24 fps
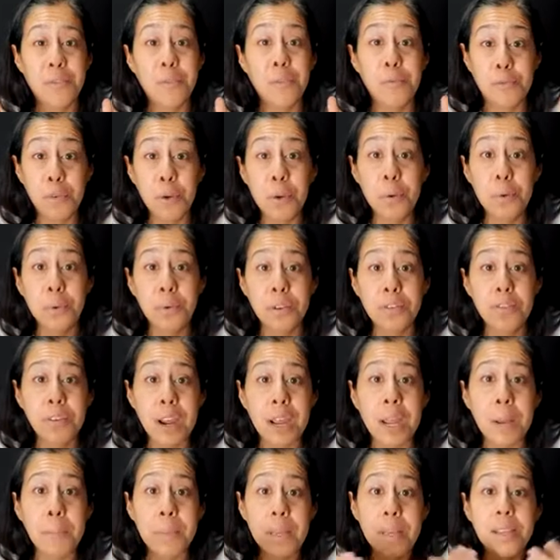food,
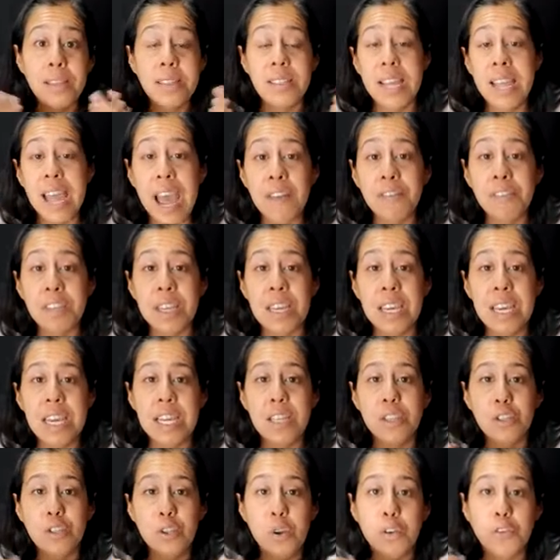right? Because they have to
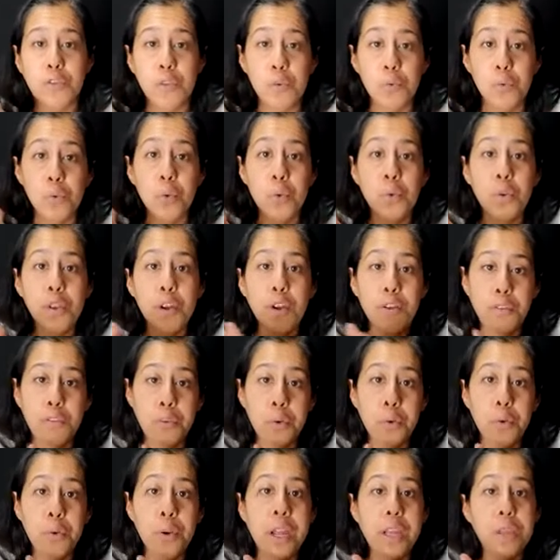eat. So if you rule their
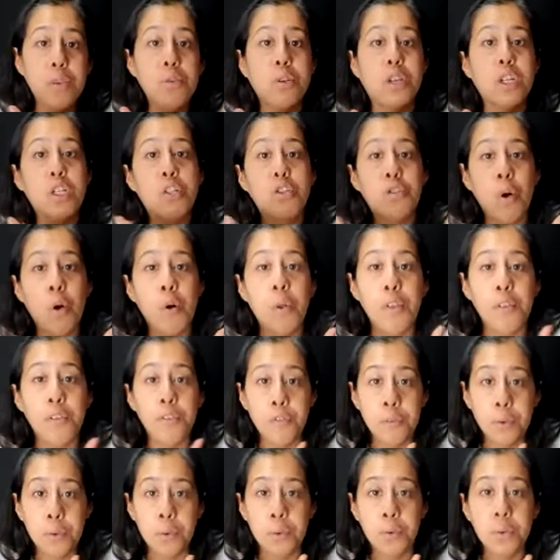food and you control
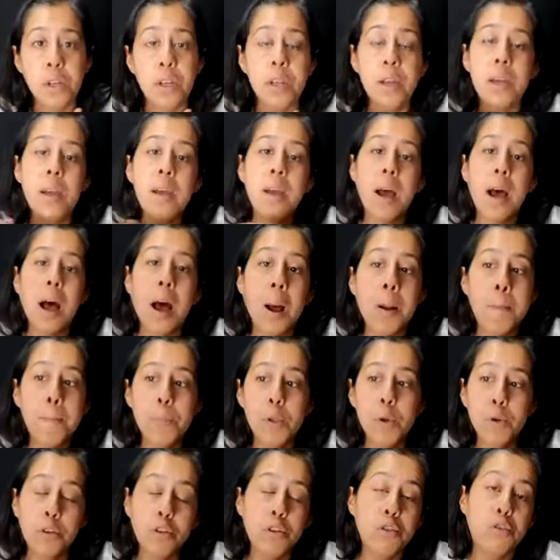their food,
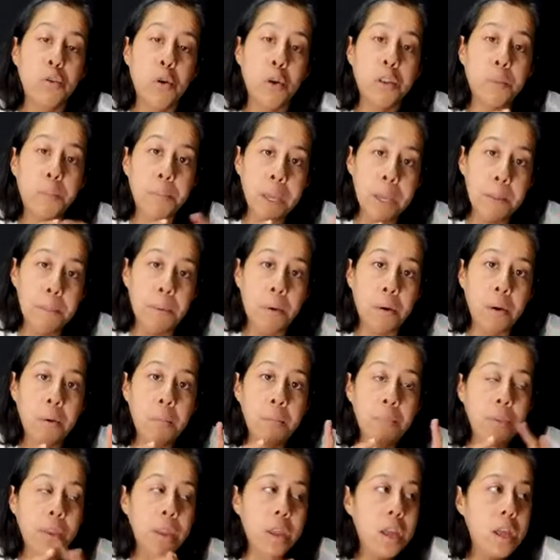you control the people.
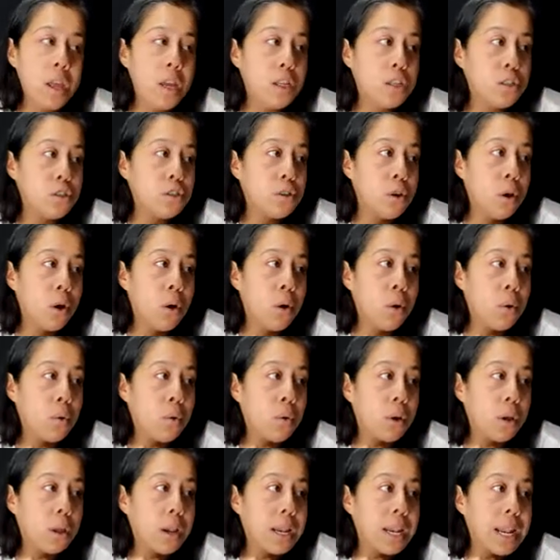
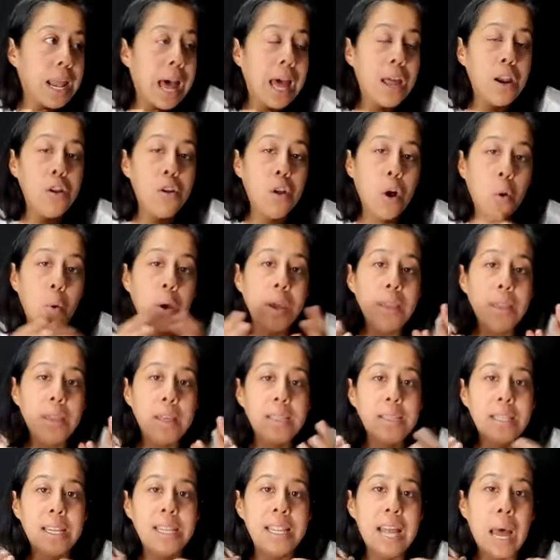So not knowing
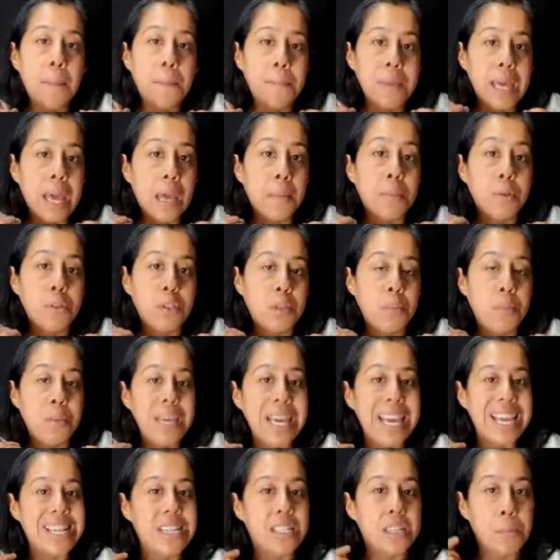this and not be able to
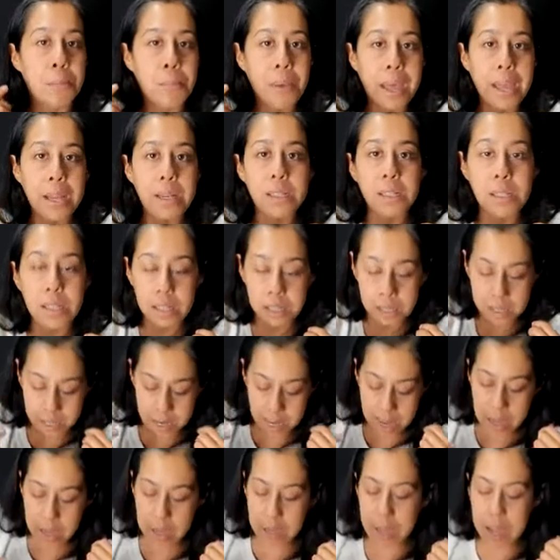be independent
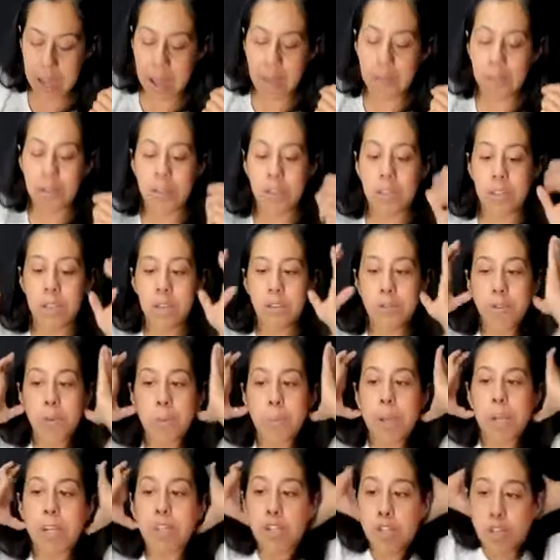and having this
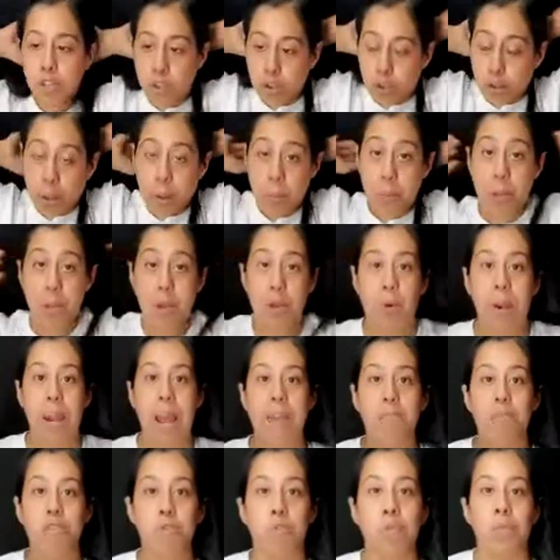information so that we don't
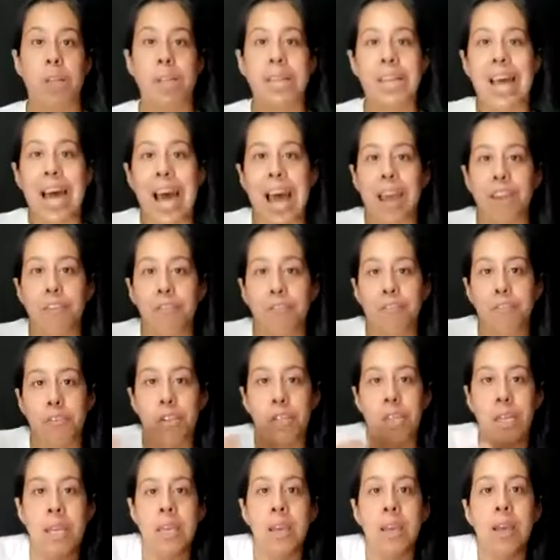have to rely
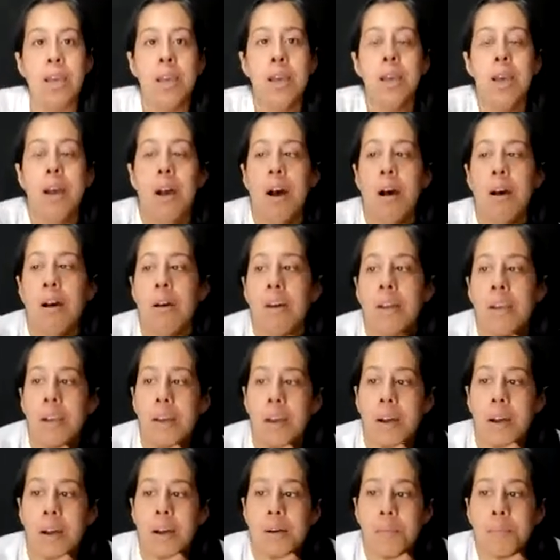fully
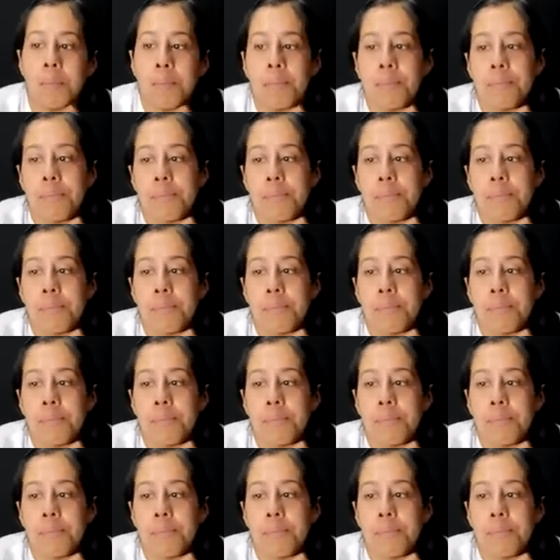on